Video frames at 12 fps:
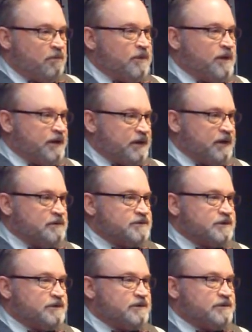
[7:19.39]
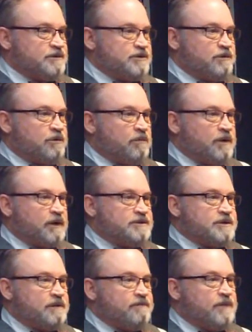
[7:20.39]
money goes into the general
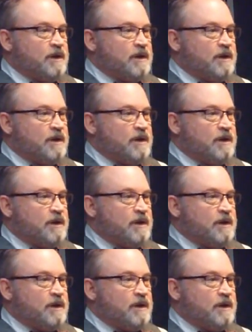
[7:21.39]
budget.